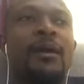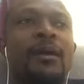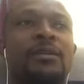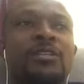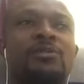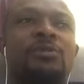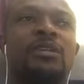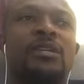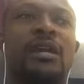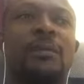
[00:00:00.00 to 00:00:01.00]
This
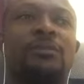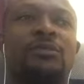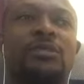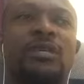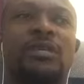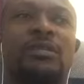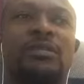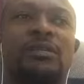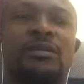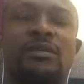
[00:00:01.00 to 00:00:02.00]
morning I posted
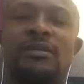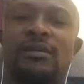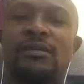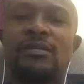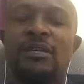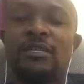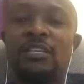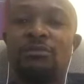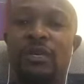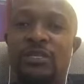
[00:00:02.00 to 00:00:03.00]
an, an
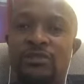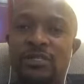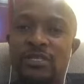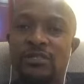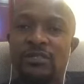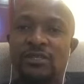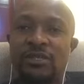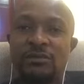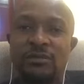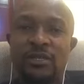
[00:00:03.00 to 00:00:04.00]
image on
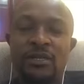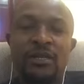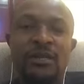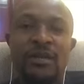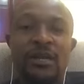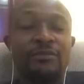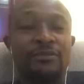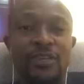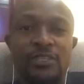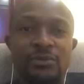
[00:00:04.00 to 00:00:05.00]
Instagram and
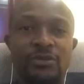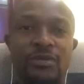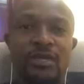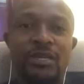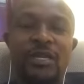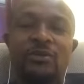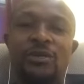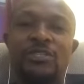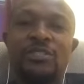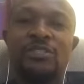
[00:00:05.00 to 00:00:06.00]
Facebook and I
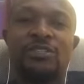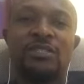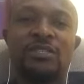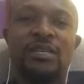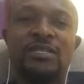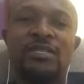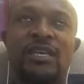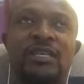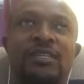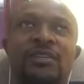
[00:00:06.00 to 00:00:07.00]
questioned it. I
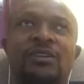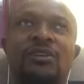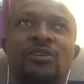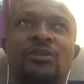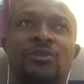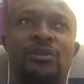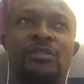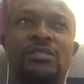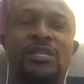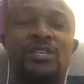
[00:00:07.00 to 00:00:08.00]
said, What,
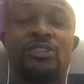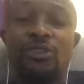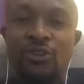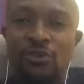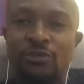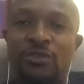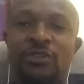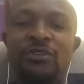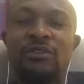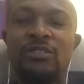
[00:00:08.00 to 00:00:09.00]
in your
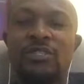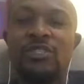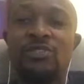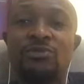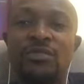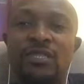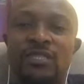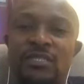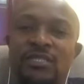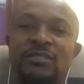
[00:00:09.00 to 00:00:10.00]
opinion, is too
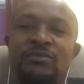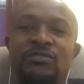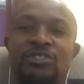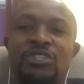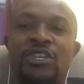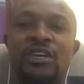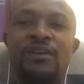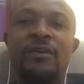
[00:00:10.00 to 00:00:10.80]
sensitive to share?